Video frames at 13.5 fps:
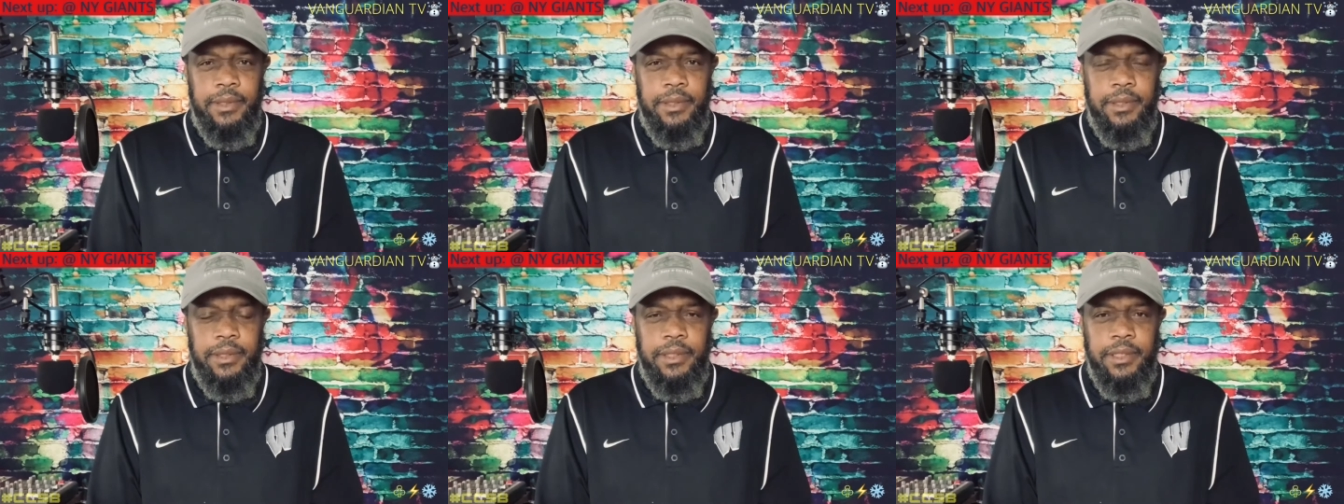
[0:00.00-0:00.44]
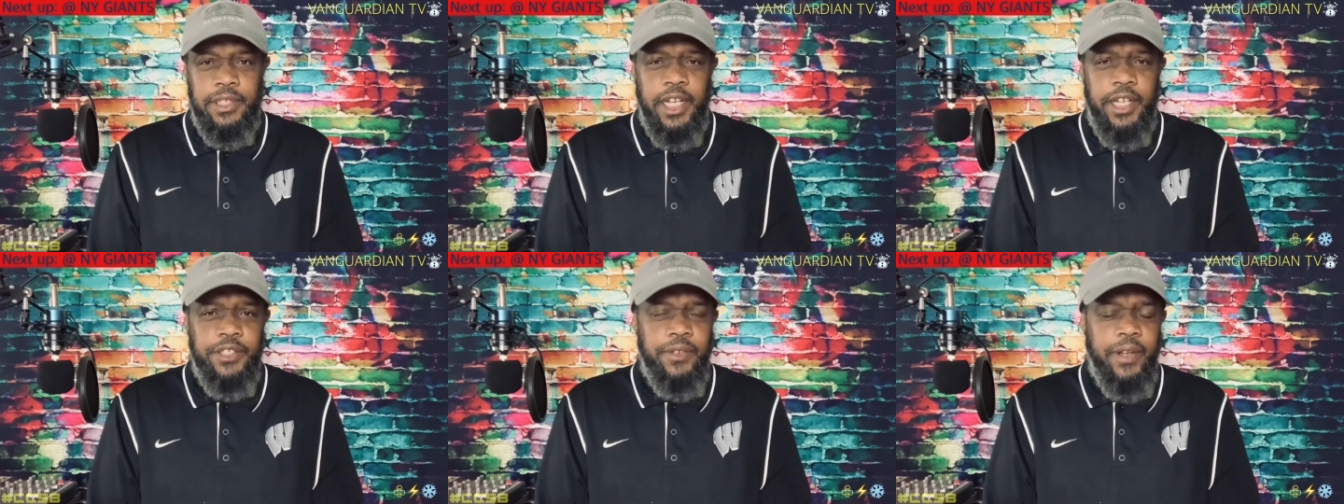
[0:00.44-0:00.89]

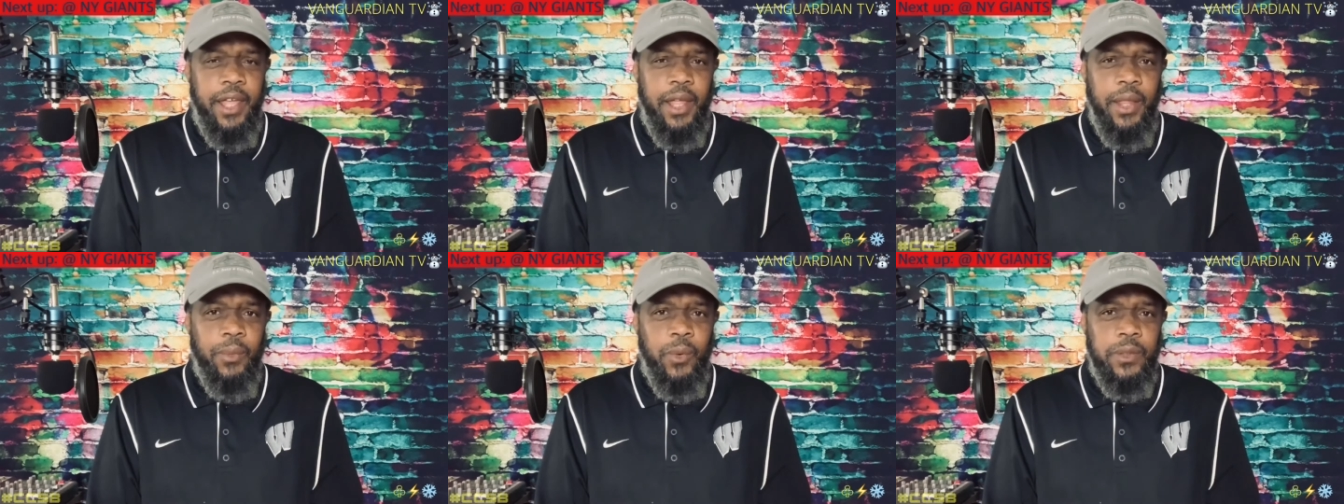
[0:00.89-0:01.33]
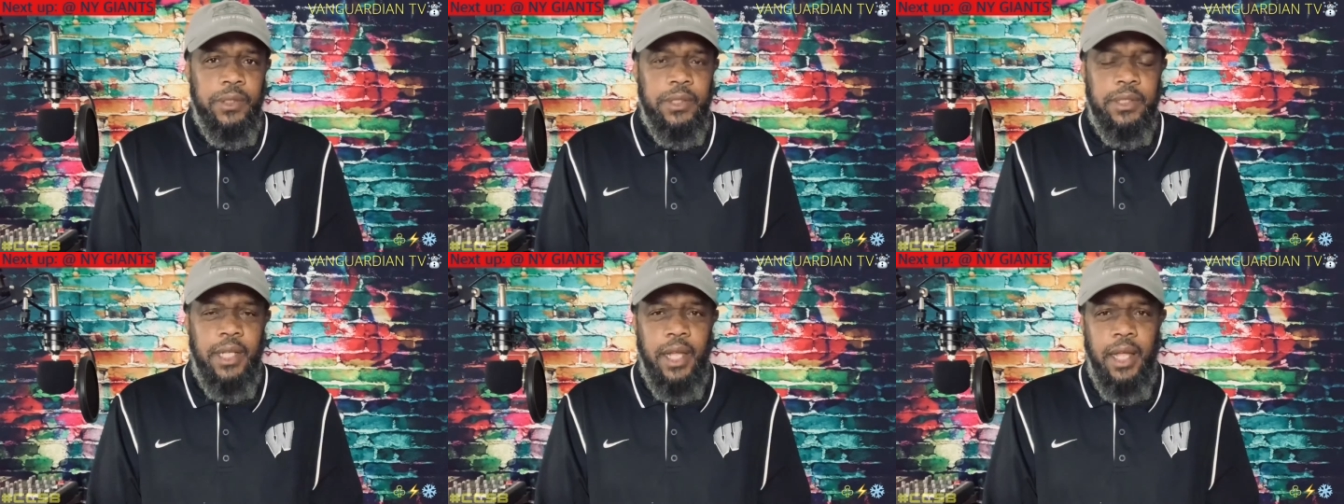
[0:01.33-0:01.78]
Deshazor
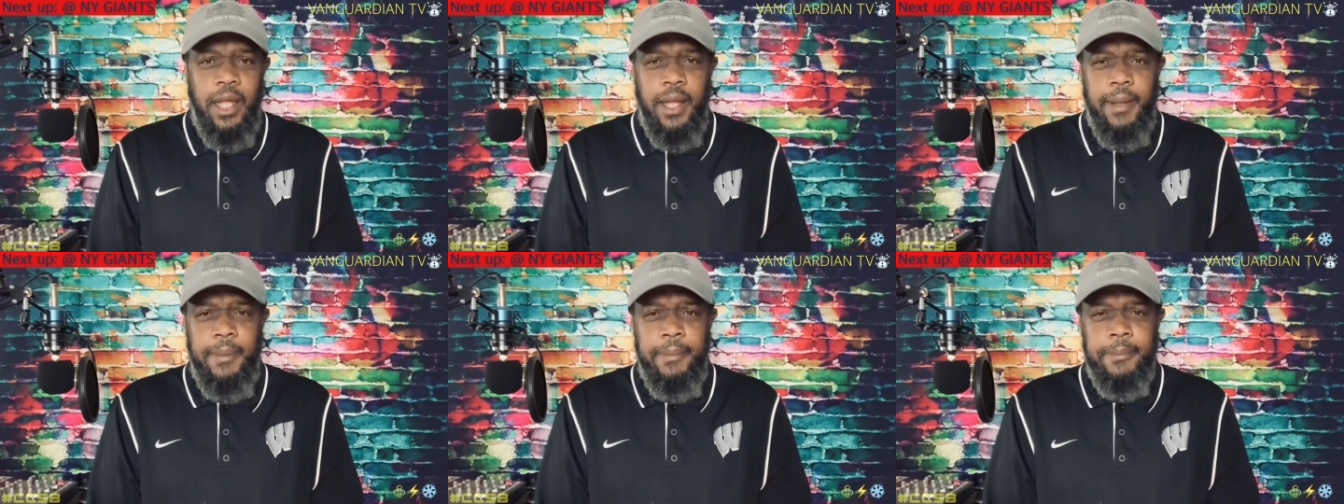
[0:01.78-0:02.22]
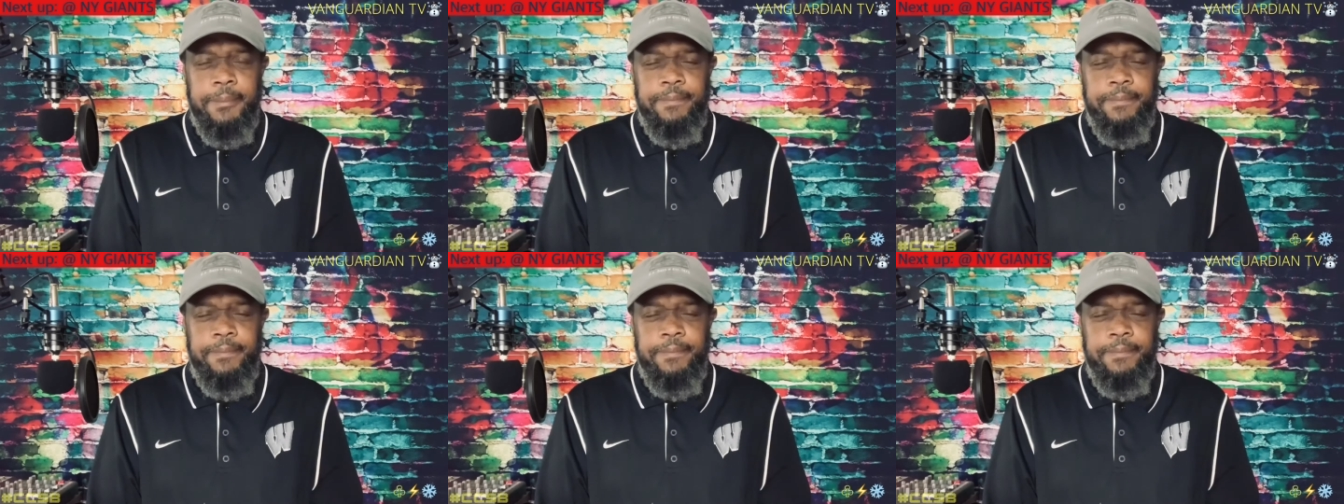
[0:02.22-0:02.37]
Edwards, um,